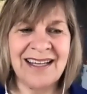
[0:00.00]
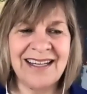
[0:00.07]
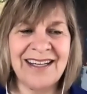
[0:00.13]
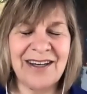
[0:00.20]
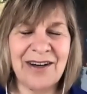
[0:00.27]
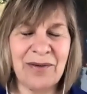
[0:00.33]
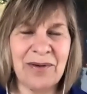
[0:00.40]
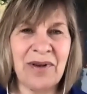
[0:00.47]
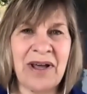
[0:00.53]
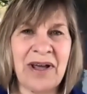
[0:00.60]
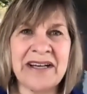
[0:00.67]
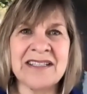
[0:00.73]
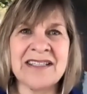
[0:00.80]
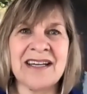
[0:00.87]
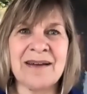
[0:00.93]
you know, a lot
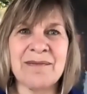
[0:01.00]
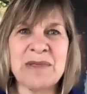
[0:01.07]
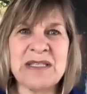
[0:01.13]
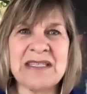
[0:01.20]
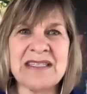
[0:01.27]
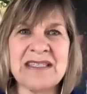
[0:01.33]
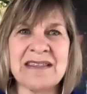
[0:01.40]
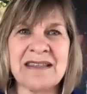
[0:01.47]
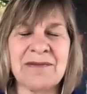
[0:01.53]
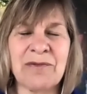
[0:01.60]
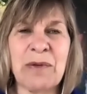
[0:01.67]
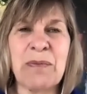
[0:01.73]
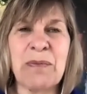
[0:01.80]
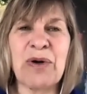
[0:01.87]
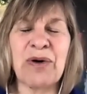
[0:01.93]
of times
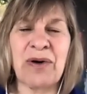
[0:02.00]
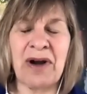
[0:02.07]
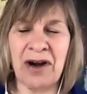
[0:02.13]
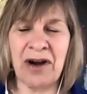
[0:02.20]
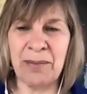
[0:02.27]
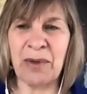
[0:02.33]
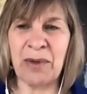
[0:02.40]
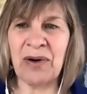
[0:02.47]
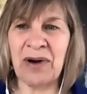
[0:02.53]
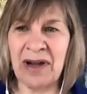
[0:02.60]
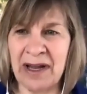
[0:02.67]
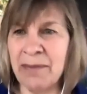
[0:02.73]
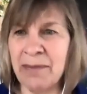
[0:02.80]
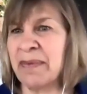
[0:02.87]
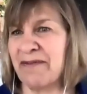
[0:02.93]
we put our armor up.